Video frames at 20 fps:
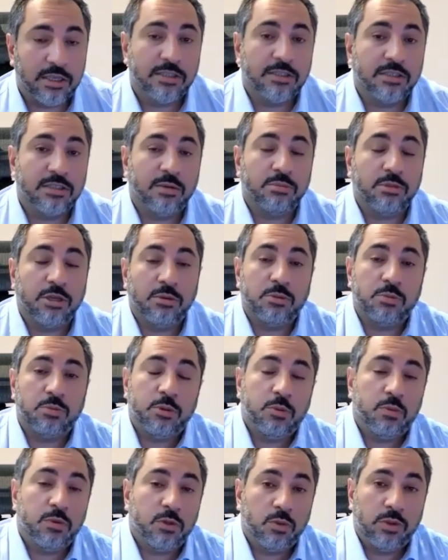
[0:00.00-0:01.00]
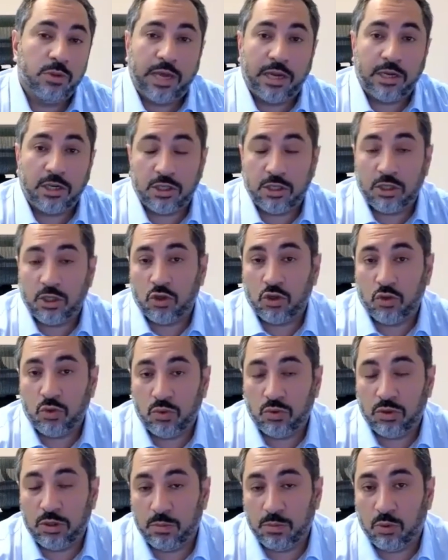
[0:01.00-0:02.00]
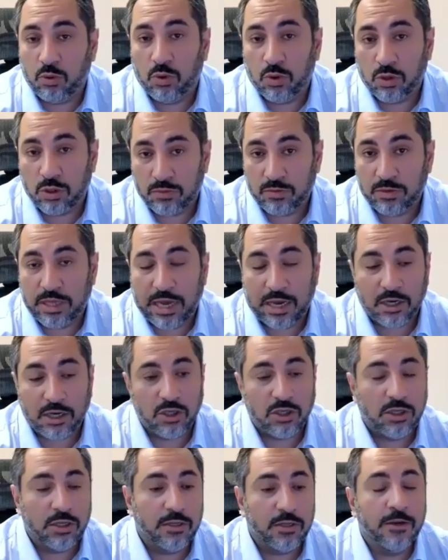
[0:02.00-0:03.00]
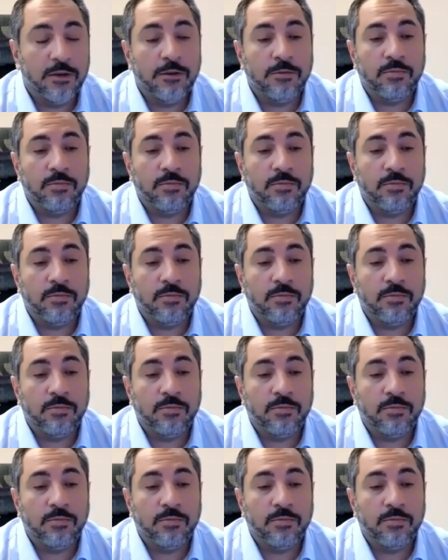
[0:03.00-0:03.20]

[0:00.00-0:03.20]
And sometimes people with actual true reports, with actual